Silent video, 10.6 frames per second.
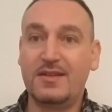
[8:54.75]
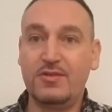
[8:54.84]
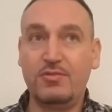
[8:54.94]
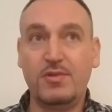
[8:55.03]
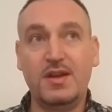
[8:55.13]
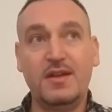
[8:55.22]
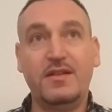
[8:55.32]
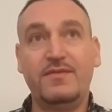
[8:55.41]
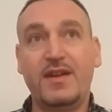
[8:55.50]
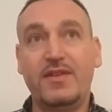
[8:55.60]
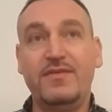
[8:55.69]
who were
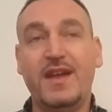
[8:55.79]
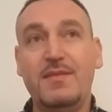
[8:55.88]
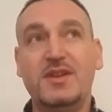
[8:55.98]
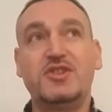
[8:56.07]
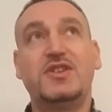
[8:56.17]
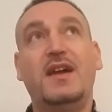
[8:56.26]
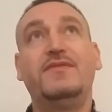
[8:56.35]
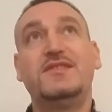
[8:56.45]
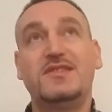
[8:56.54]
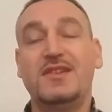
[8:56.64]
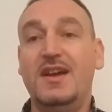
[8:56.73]
very famous
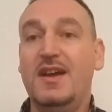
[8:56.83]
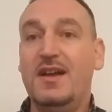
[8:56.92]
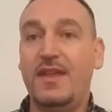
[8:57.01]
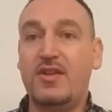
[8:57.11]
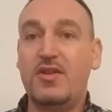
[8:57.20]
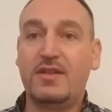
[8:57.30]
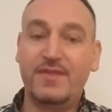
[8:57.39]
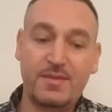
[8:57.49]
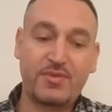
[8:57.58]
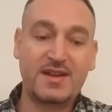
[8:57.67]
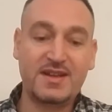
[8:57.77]
chefs that cooked for the
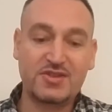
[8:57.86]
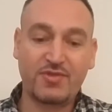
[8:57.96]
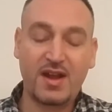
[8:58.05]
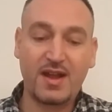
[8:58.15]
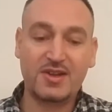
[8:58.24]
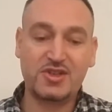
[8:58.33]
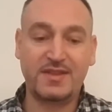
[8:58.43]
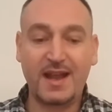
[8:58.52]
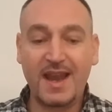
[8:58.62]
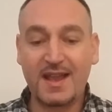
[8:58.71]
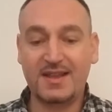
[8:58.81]
British Raj, and
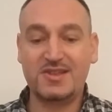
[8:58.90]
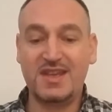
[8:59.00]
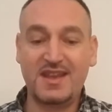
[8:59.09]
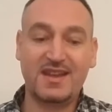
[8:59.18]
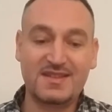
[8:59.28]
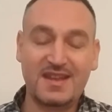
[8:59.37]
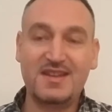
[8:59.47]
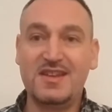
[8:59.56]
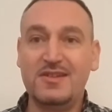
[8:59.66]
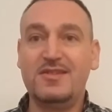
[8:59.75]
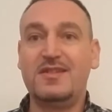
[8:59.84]
that legacy
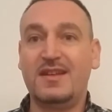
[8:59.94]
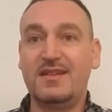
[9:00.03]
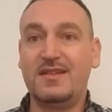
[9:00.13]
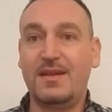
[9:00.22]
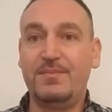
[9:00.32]
continued, and